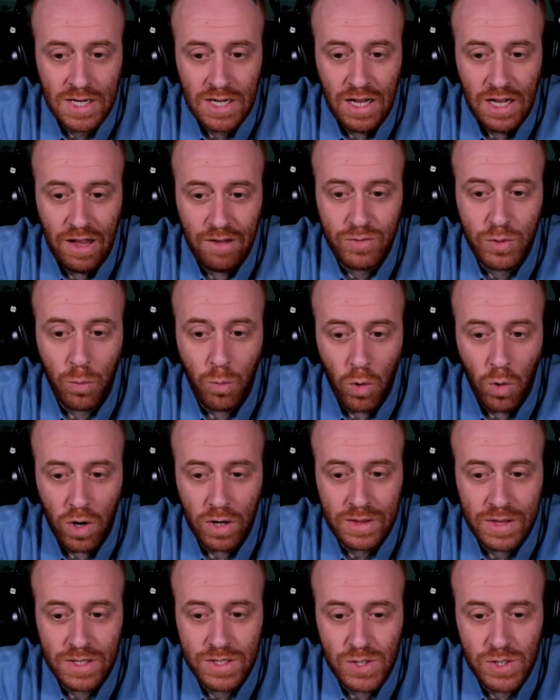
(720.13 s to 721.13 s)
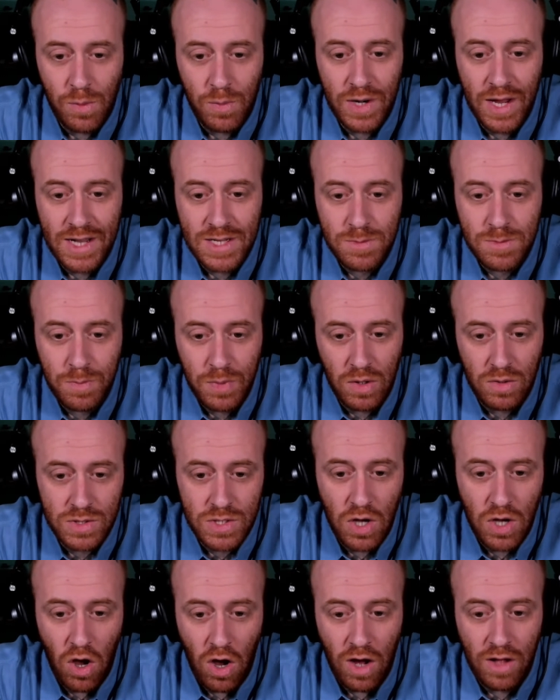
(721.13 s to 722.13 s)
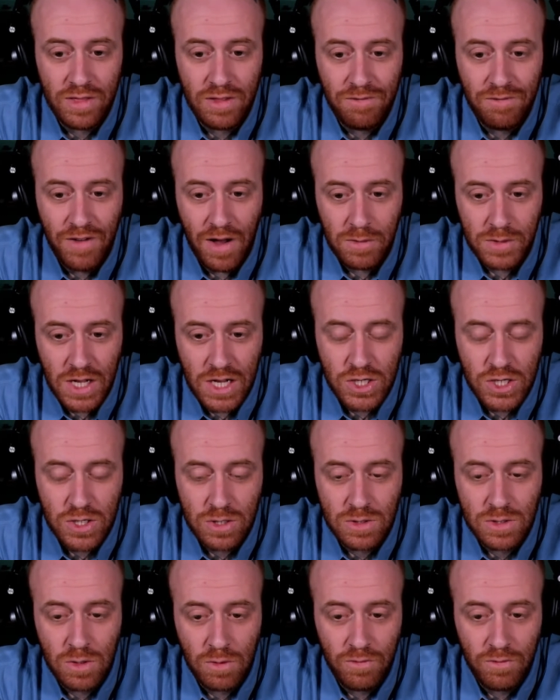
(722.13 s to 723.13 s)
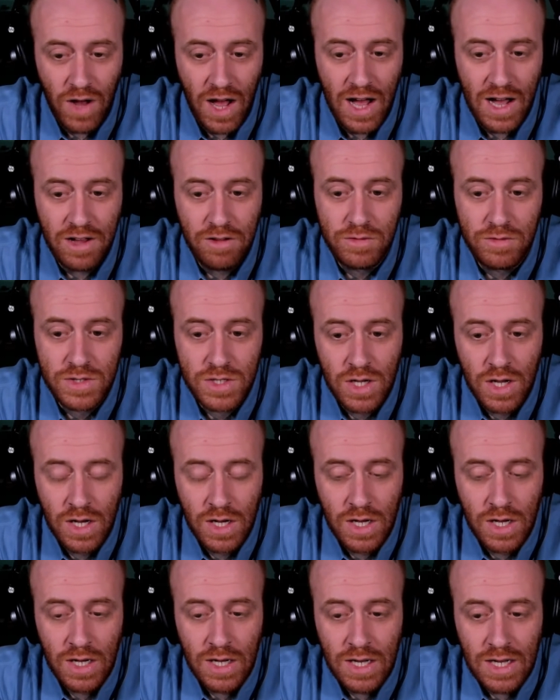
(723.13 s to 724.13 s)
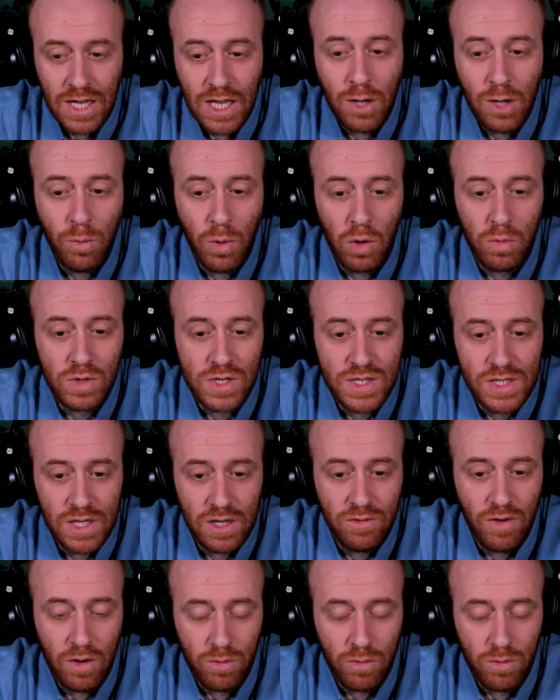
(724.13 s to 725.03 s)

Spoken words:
If the work that someone has built on the foundation survives, he will receive a